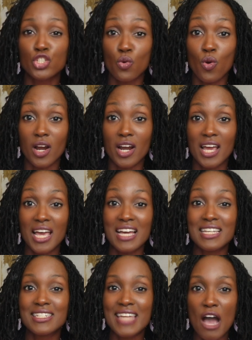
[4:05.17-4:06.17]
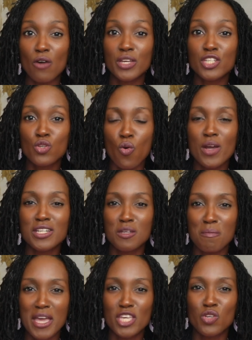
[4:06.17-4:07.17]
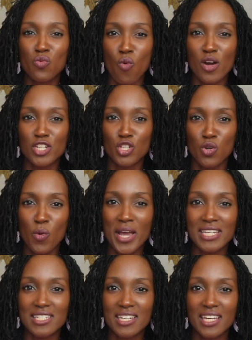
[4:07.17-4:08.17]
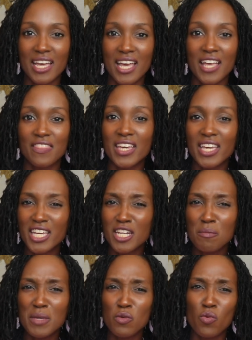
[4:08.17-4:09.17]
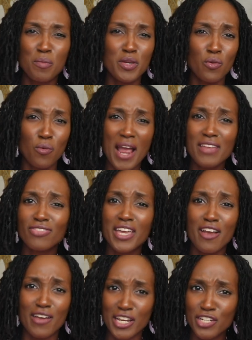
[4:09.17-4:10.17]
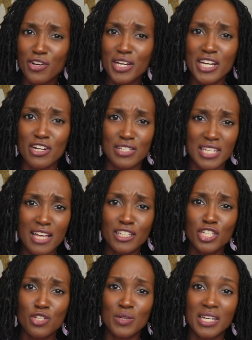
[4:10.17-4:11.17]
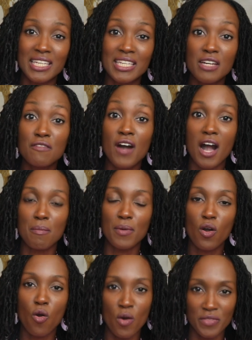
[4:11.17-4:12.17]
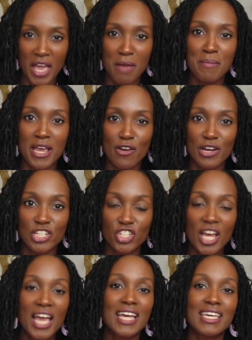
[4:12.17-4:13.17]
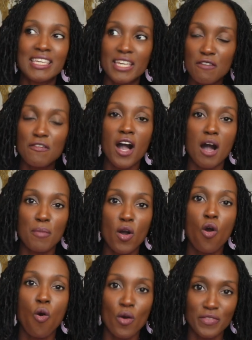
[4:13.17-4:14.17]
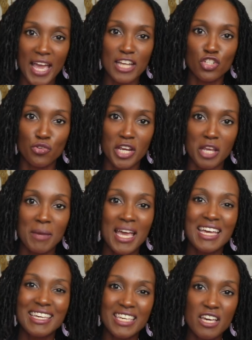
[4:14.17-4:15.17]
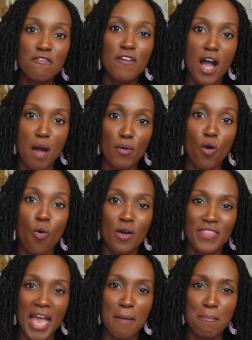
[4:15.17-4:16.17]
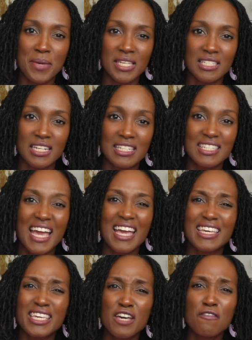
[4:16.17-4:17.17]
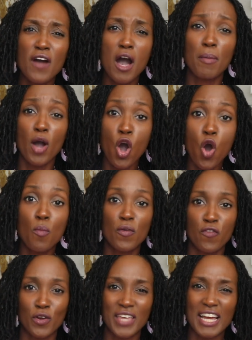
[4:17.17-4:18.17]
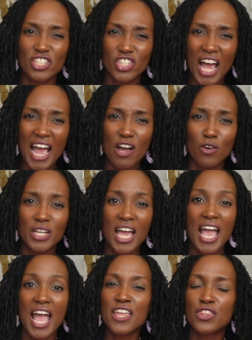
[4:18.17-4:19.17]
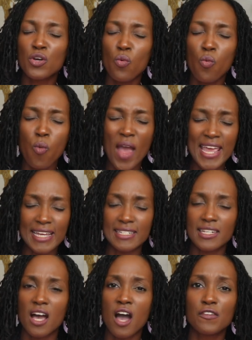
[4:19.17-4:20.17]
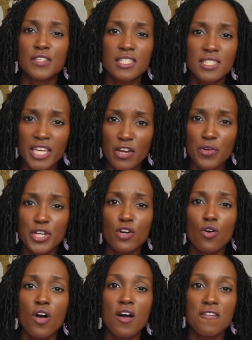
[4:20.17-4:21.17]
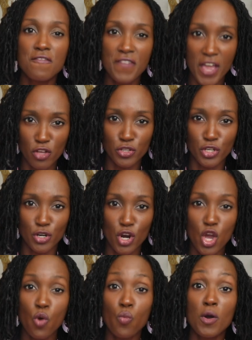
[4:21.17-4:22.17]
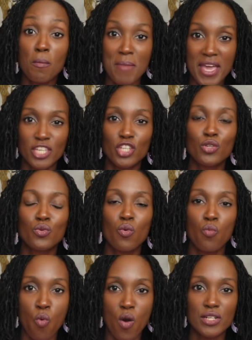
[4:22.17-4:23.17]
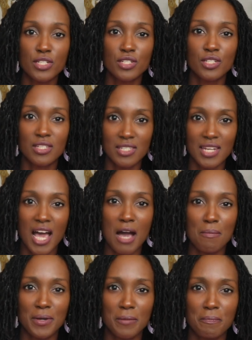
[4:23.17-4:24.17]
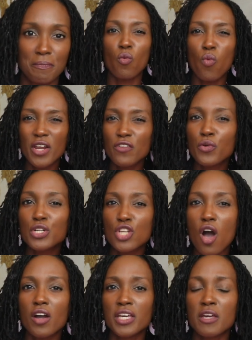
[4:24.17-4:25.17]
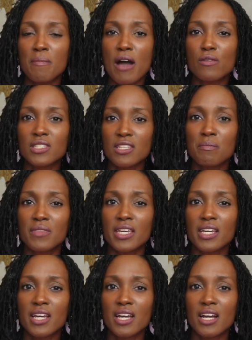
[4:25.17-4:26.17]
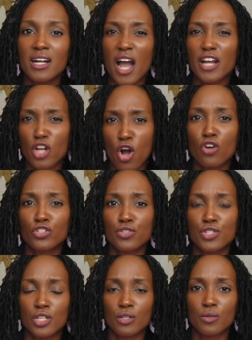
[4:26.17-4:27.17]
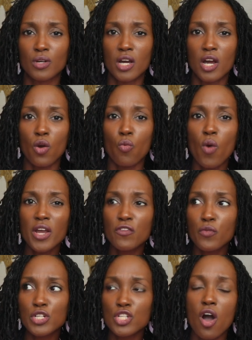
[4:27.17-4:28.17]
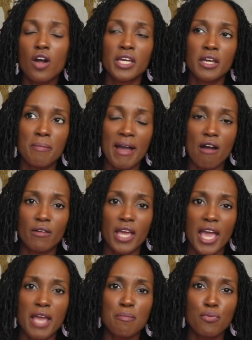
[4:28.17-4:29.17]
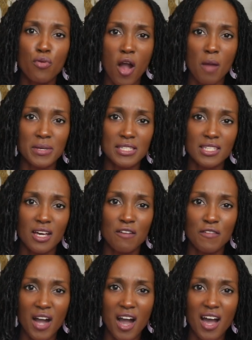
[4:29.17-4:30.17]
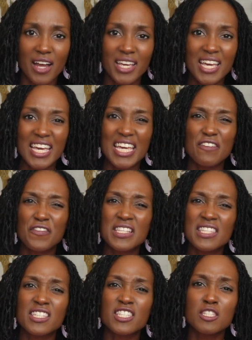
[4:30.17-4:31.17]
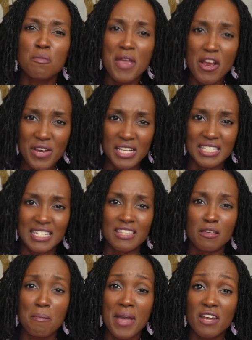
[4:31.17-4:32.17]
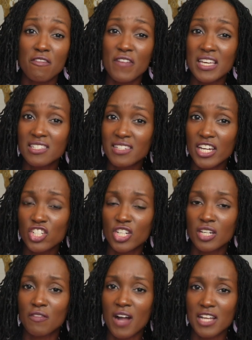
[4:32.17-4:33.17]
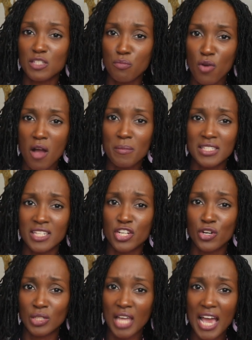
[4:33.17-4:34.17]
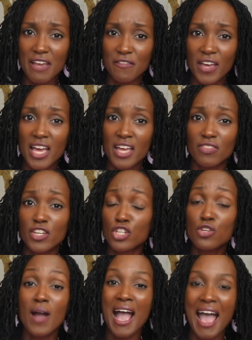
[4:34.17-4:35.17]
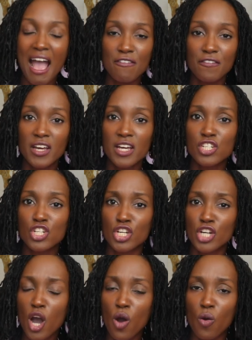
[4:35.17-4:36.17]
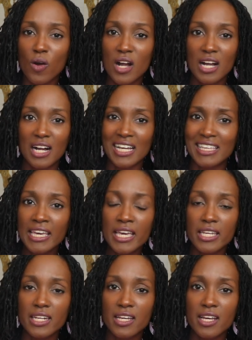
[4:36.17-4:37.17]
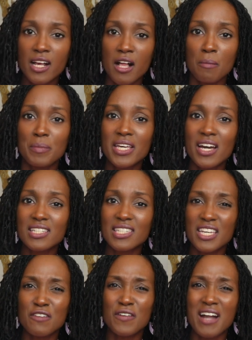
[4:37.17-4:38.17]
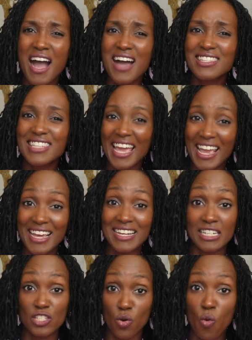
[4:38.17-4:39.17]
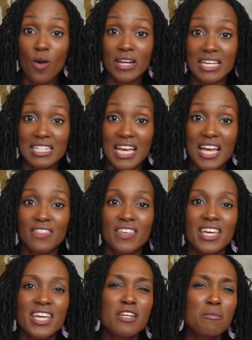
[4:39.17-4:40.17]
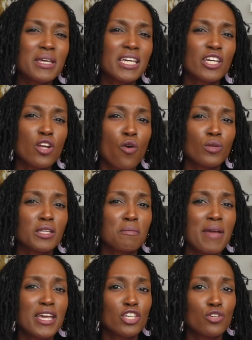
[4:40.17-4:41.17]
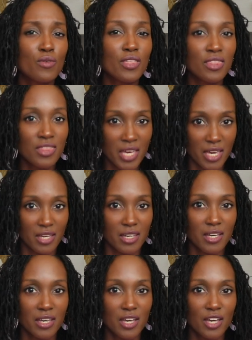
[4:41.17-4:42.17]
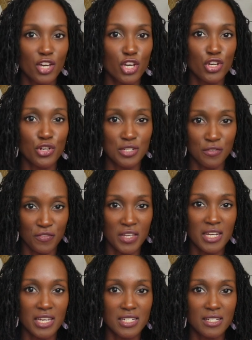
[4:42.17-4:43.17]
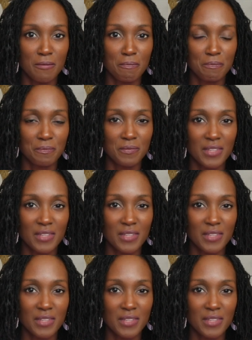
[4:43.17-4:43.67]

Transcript: Sure, doubt is going to make you want to quit. The enemy will be right there in your ear telling you to give up on that marriage, give up on that dream, give up on that business, give up hope for that child, and the weight of serial failure will make you want to stop. But what if we're talking about something God called you to? What if we're talking about a promise of God? If it's experiencing the manifestation of God's promise in your life, then you have to go again. Because if God's hand is on it, the enemy can only make you think you're defeated.